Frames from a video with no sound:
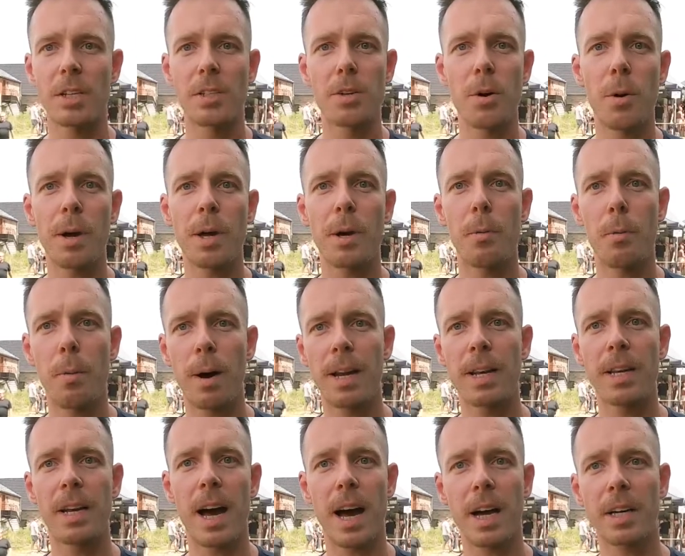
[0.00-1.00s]
knowing
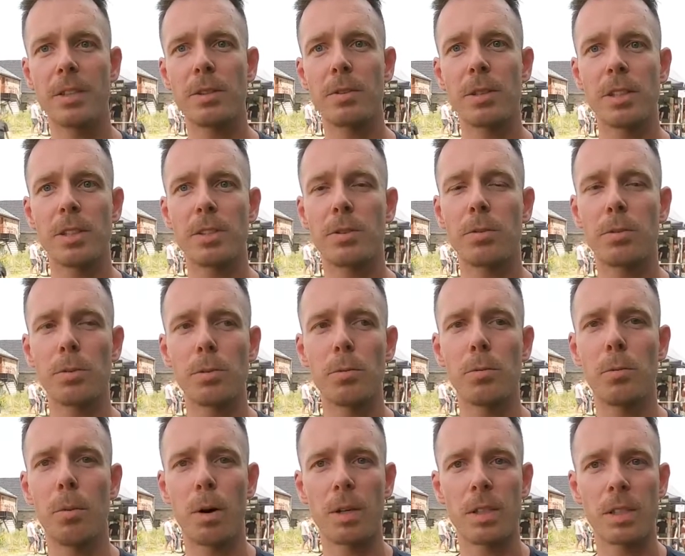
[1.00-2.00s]
when I need to do
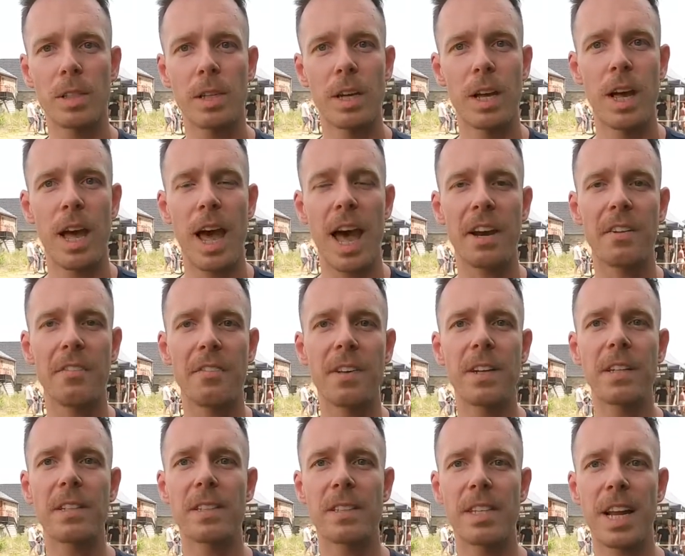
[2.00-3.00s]
what and
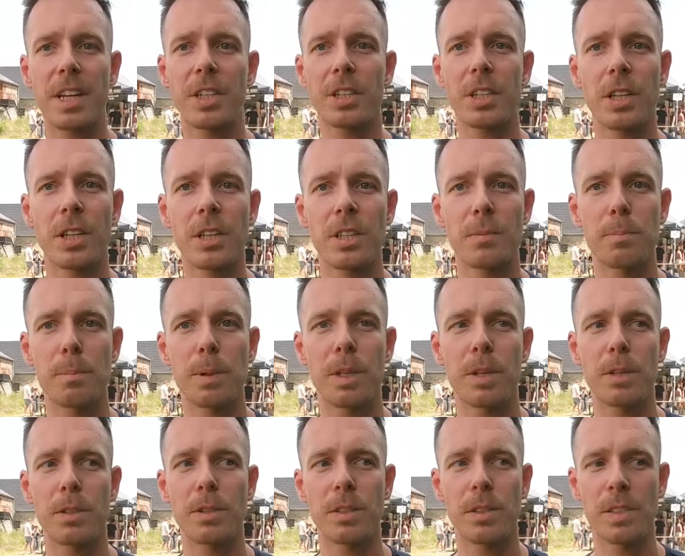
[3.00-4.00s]
feels natural
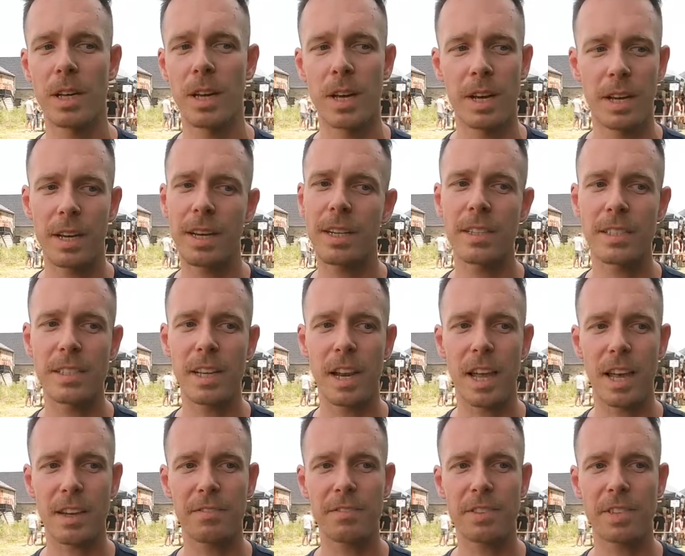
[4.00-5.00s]
because it is a
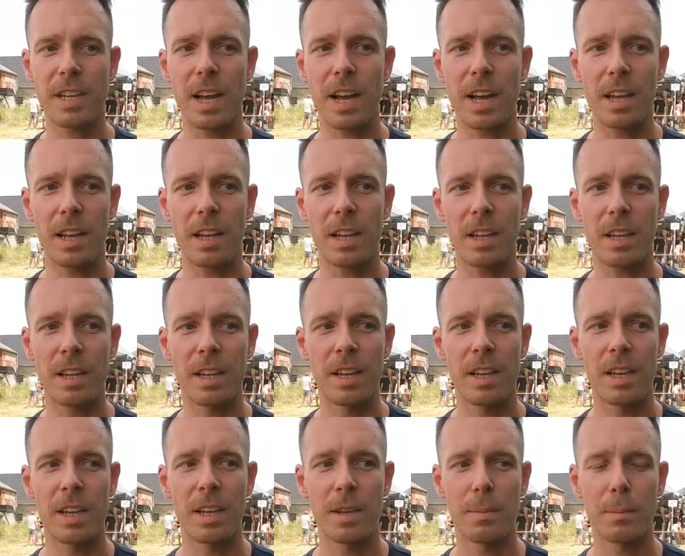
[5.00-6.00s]
lifestyle
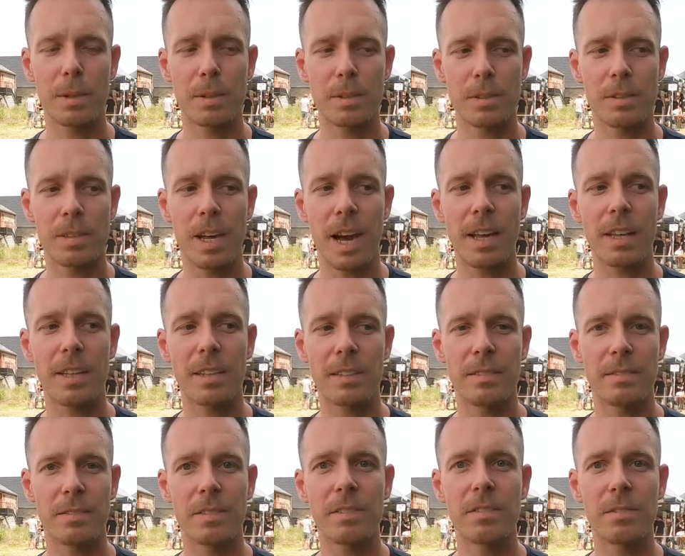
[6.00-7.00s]
because I
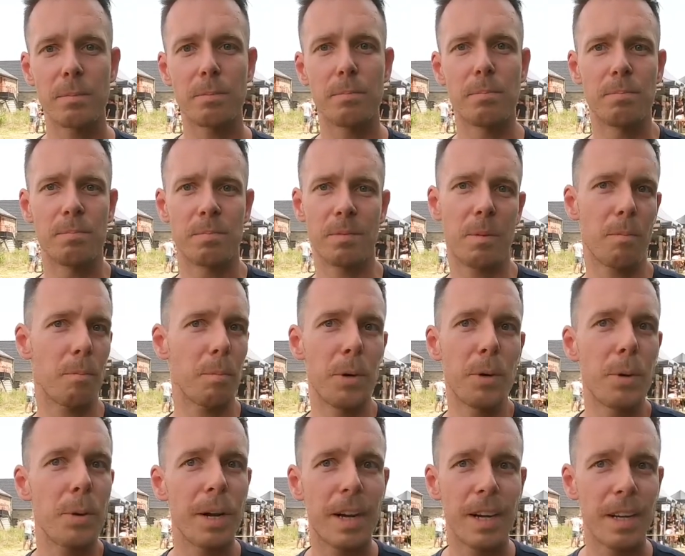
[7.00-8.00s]

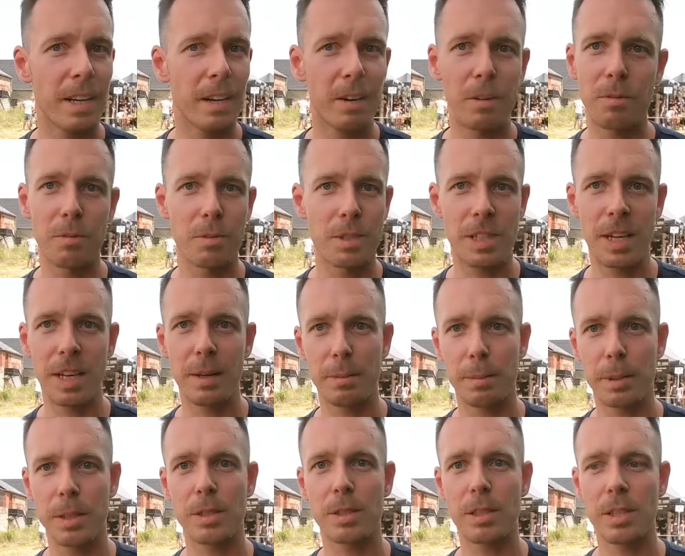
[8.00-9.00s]
brewery I would say
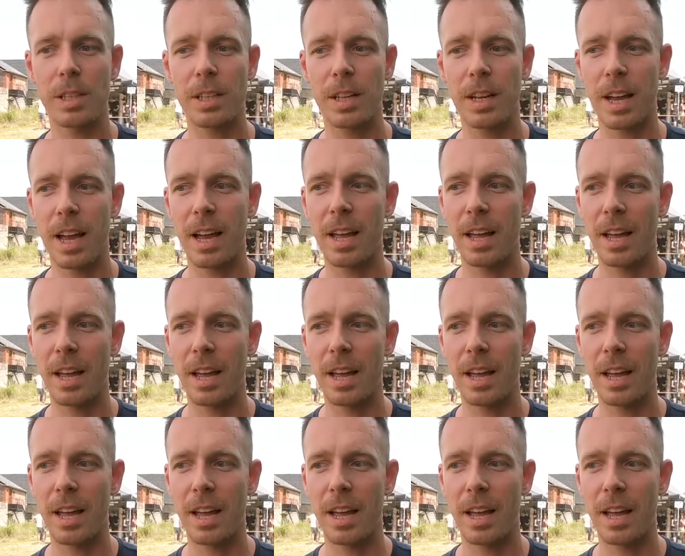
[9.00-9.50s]
because uh,